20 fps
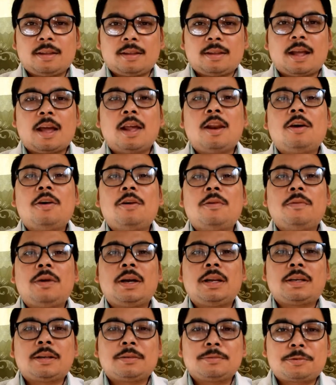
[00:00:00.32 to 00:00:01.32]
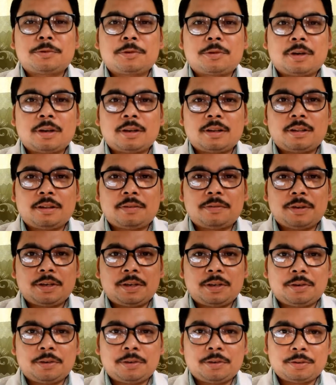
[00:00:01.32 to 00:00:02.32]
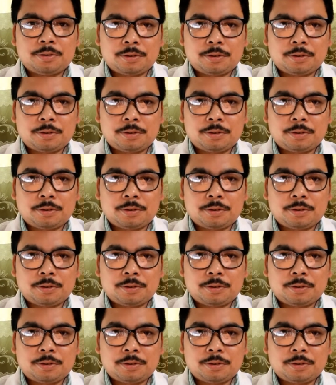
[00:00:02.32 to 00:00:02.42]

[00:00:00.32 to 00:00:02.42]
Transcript: Hello, welcome to another video.